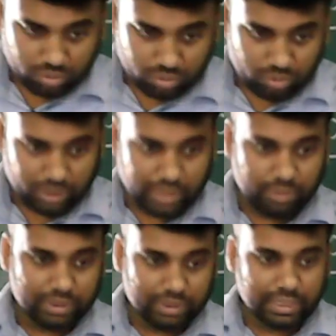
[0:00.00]
Okay, when
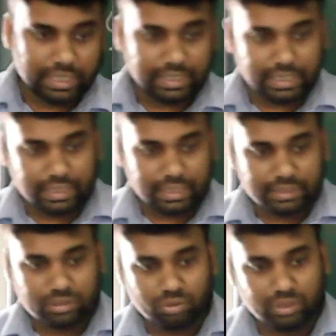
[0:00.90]
they get attached
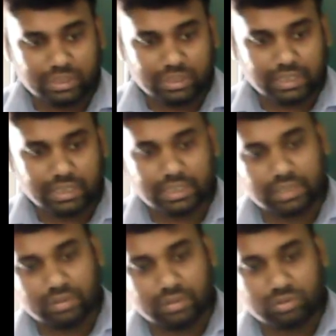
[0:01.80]
to each other, then
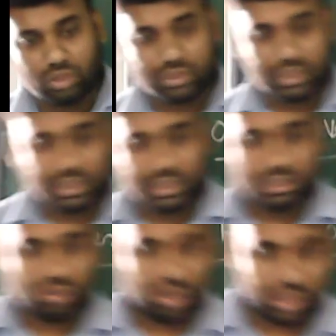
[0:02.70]
short circuit is
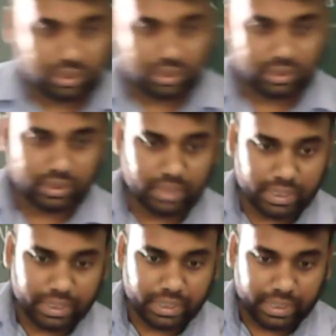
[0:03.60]
occurred.
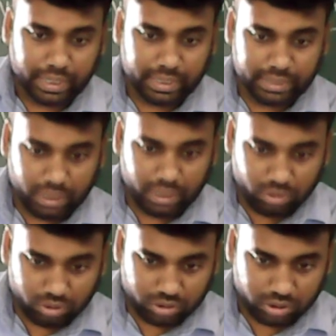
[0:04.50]
Any
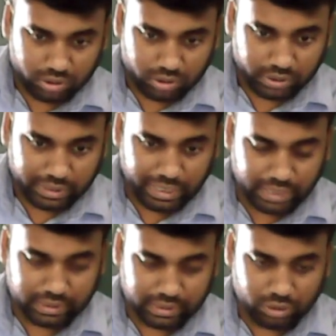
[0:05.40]
doubt? Clear
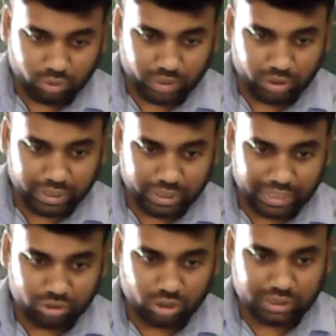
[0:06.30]
that overloading and
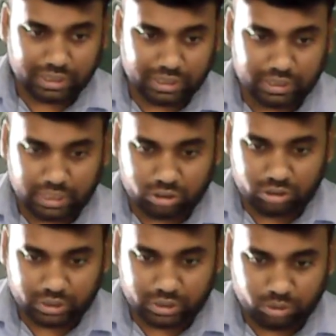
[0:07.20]
short circuit,
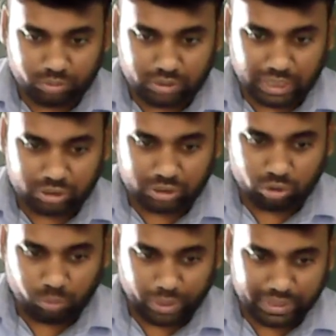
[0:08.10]
that's two
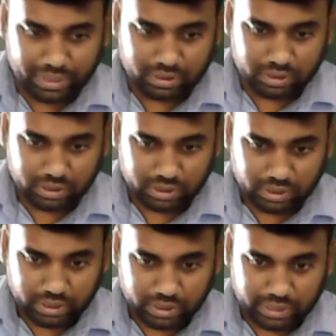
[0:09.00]
points.
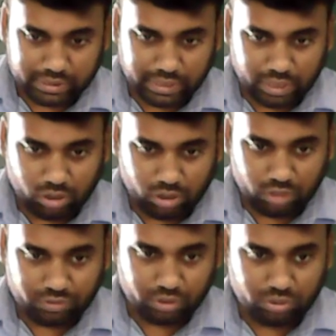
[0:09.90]
Is clear all of
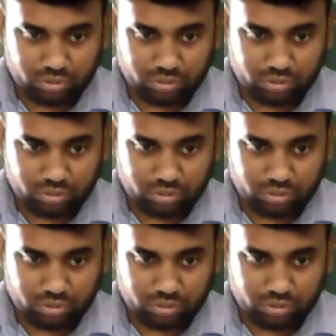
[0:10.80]
you?